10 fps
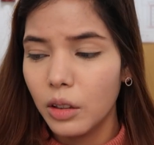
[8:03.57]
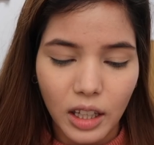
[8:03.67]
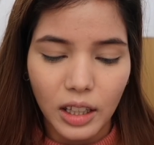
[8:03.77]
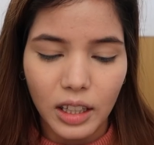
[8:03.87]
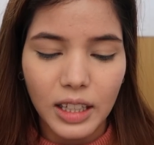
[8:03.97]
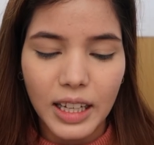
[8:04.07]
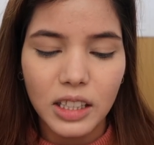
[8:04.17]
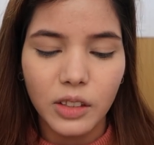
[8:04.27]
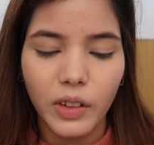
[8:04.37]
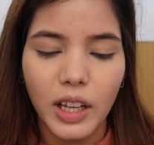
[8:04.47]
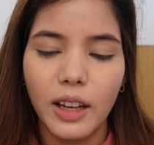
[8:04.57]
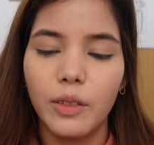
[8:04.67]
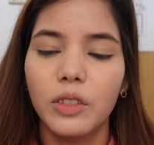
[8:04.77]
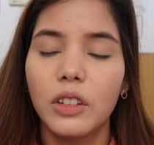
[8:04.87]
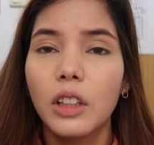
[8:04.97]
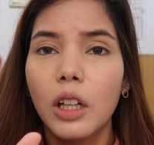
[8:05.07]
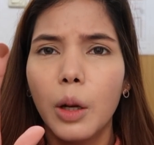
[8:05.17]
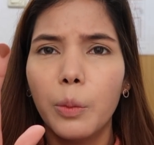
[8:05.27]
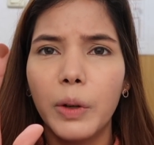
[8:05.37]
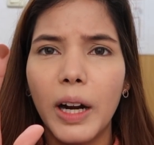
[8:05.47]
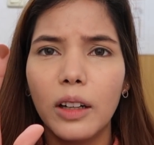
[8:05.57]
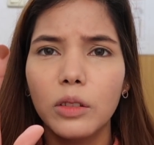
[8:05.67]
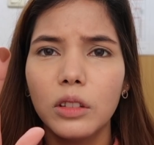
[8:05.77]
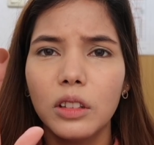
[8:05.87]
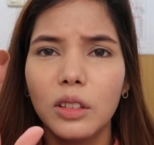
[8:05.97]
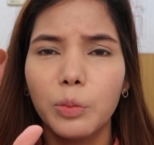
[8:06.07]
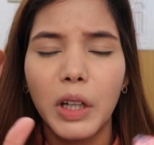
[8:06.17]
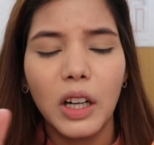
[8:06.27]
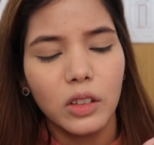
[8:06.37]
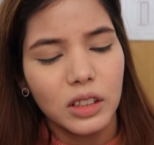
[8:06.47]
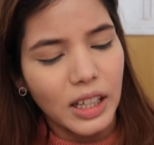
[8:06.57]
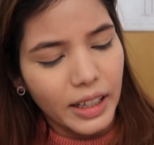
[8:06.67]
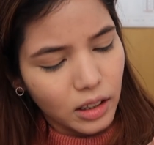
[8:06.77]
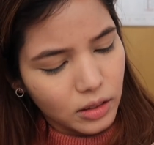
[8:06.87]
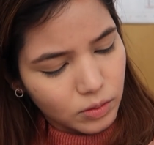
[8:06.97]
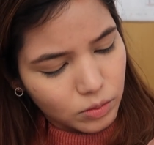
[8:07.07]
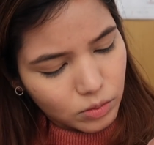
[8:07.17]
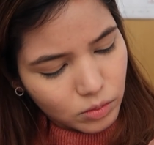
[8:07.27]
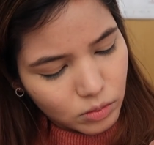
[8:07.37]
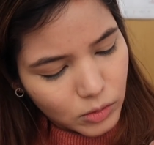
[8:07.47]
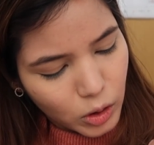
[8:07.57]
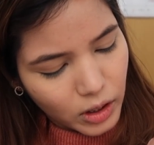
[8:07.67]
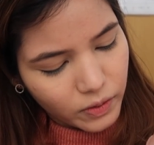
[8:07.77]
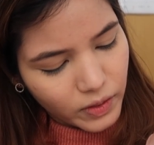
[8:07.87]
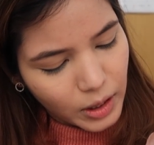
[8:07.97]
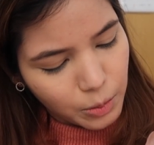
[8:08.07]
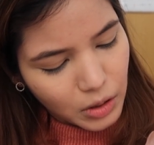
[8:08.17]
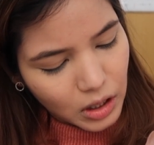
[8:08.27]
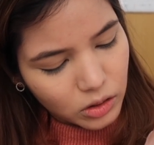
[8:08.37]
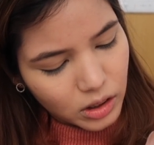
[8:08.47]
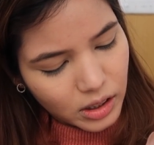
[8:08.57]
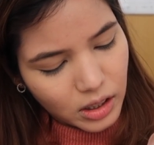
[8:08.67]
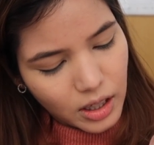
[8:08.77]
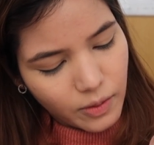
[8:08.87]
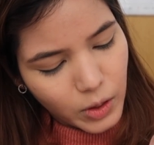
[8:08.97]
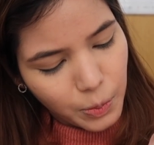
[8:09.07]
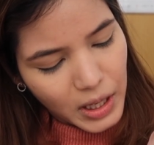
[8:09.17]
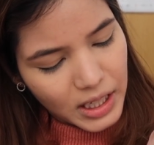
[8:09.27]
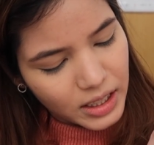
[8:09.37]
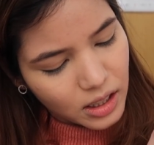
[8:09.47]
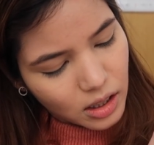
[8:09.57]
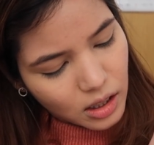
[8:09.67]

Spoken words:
And then last we have brown. Brown is like, you can find brown shade in every palette.